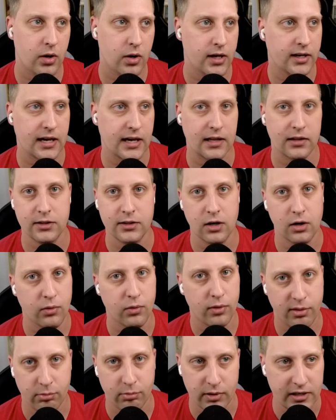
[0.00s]
It got you know
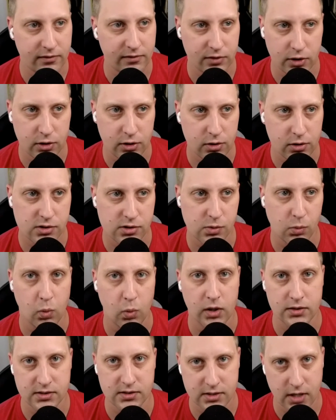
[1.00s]
three views and
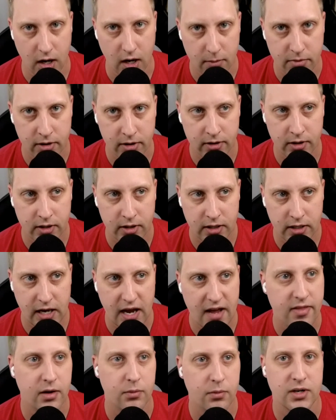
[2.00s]
one sub,
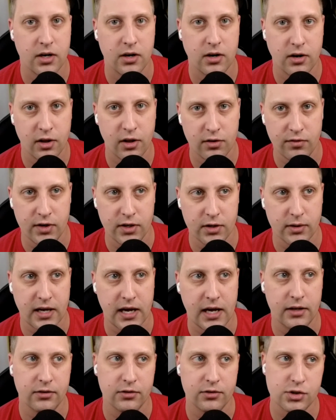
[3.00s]
and then we did another video,
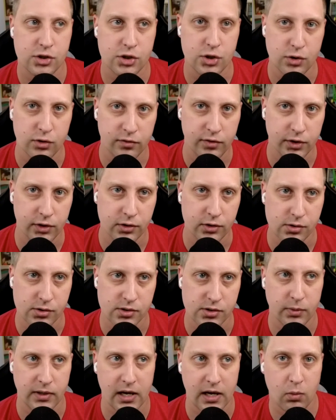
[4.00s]
got two views, and
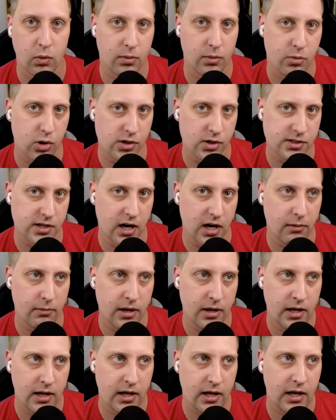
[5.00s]
we got one more sub.
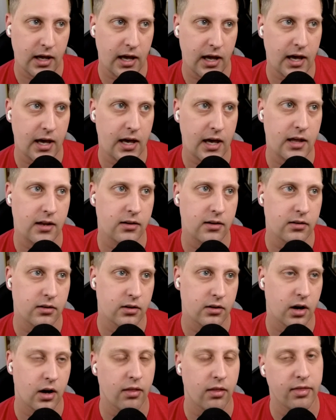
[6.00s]
And
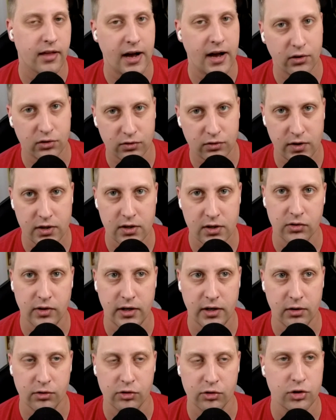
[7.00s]
a thousand videos
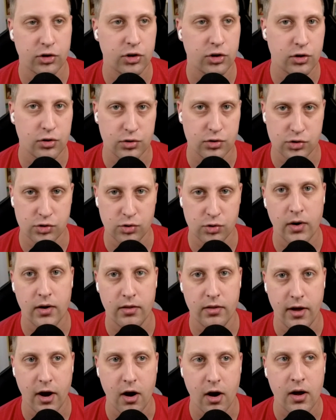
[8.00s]
later, there's a huge story
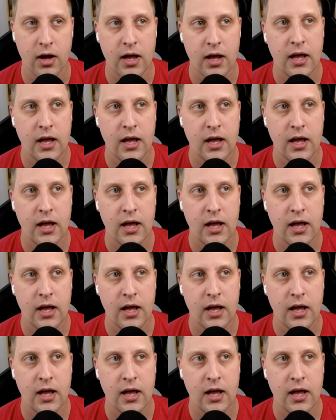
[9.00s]
there.